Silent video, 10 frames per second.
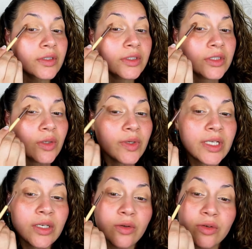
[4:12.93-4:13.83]
so
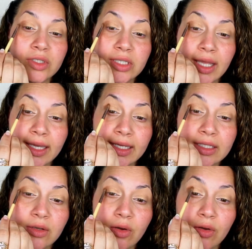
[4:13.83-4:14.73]
it looks like
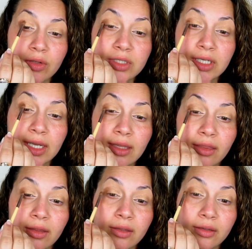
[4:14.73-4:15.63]
it's all
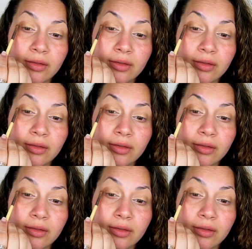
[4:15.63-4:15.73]
together.